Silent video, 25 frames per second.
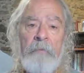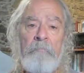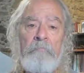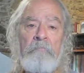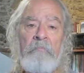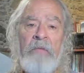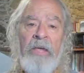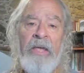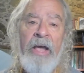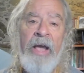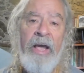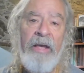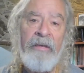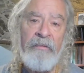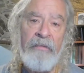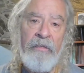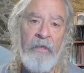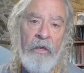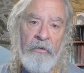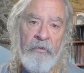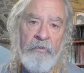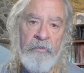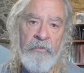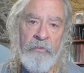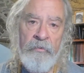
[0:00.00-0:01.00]
behind
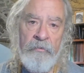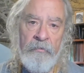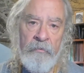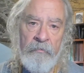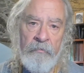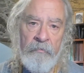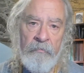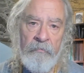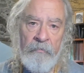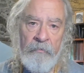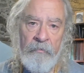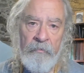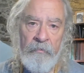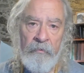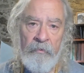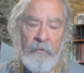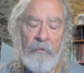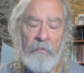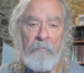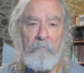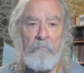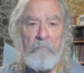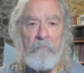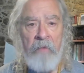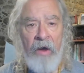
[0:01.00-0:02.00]
us,
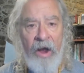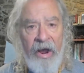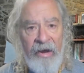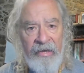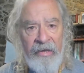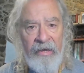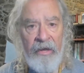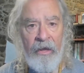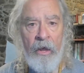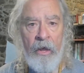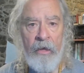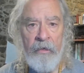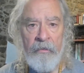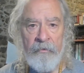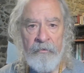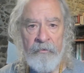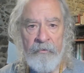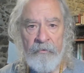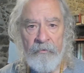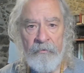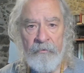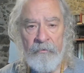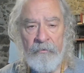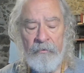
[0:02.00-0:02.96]
backing us.